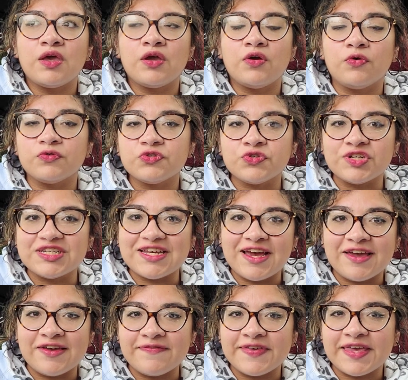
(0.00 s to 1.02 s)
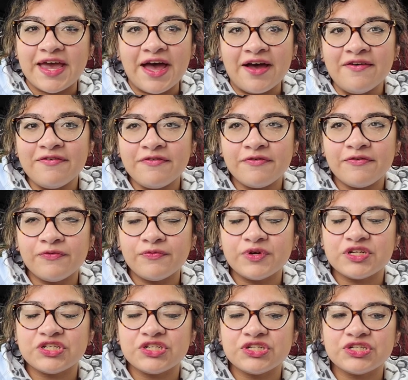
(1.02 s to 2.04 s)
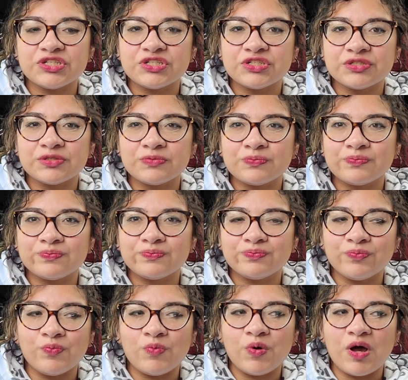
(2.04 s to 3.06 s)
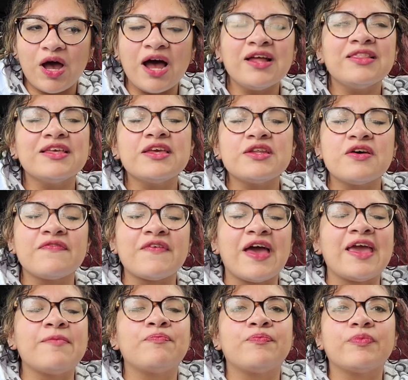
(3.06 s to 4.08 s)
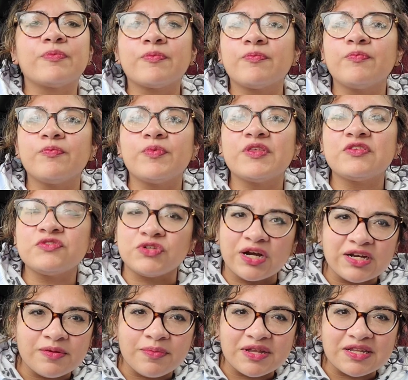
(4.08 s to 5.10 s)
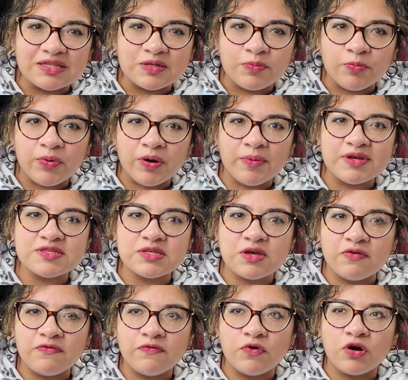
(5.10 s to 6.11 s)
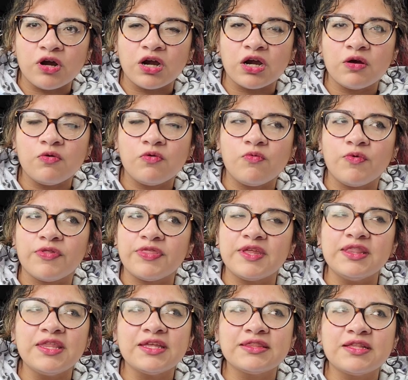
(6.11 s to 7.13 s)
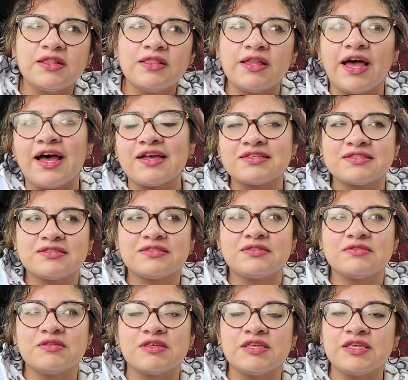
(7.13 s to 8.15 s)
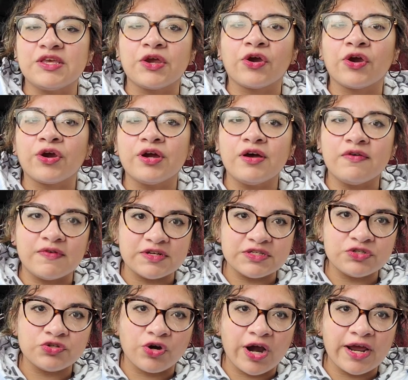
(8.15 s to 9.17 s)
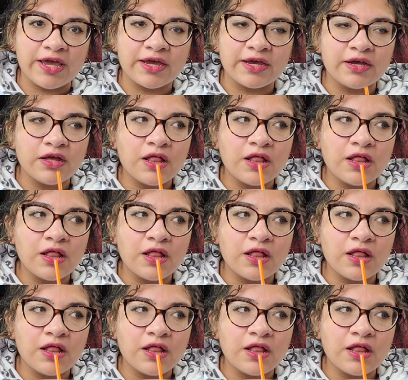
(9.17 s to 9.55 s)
go straight to IVF, which oddly enough I was trying to mentally prepare myself for within like the last year of us trying.